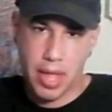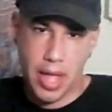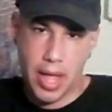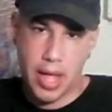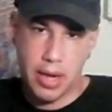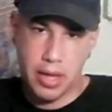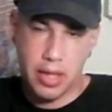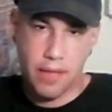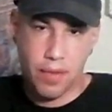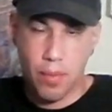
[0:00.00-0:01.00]
And
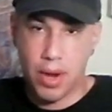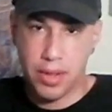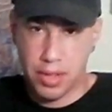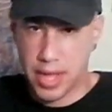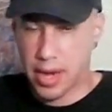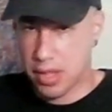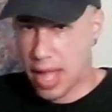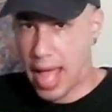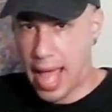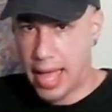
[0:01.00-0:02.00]
he definitely wanted the titles
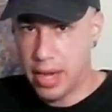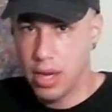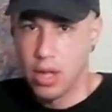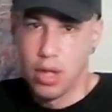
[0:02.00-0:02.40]
I had,